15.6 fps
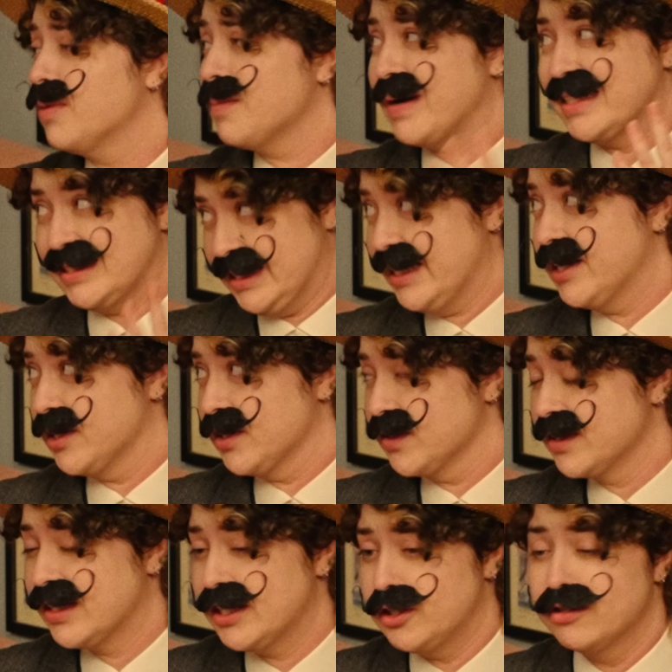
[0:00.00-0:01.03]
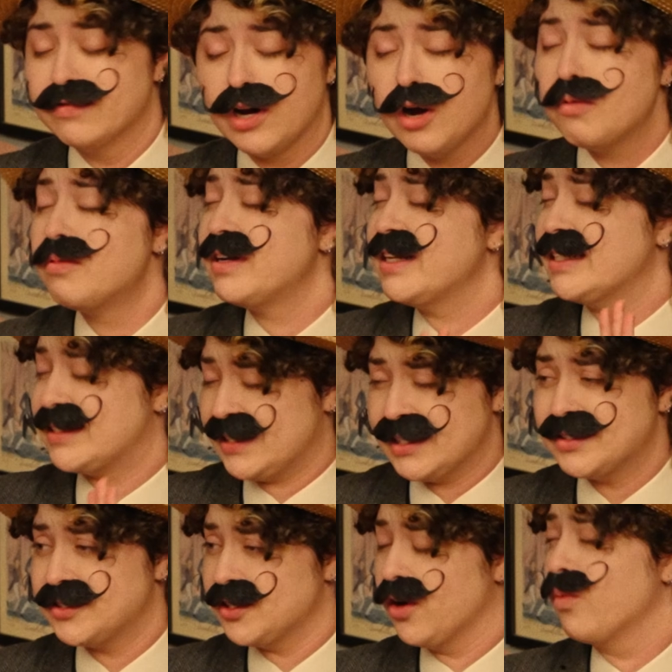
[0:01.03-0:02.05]
But my dear, you have already
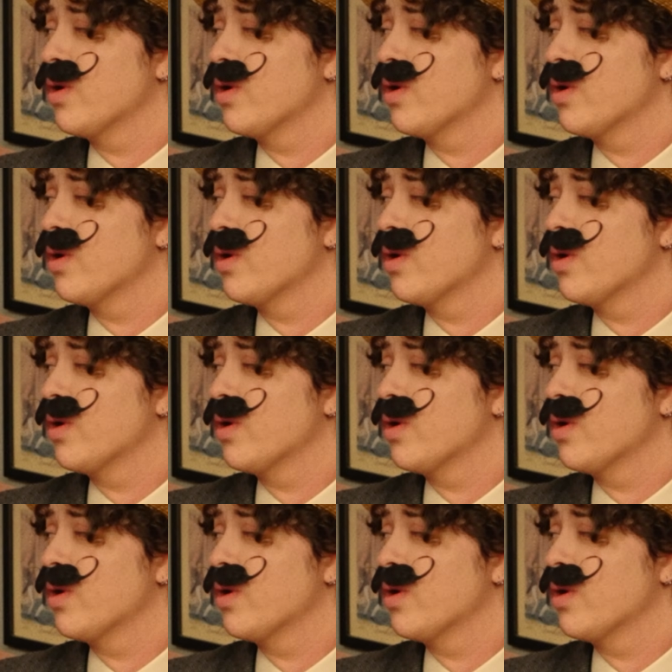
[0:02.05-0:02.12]
said so